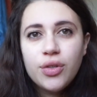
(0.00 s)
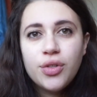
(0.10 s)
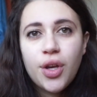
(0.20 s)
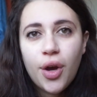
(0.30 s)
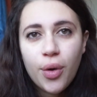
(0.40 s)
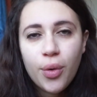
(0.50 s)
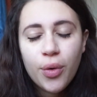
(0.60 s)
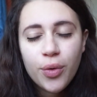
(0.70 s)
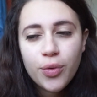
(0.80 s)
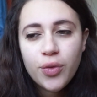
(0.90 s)

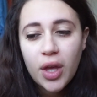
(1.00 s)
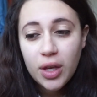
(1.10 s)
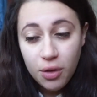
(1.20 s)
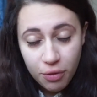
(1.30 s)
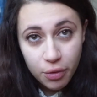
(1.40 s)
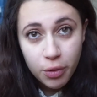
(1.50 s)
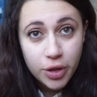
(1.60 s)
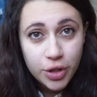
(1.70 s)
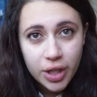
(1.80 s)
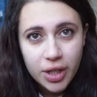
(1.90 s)
So thank you for
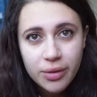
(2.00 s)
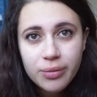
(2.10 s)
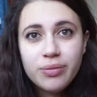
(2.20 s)
watching.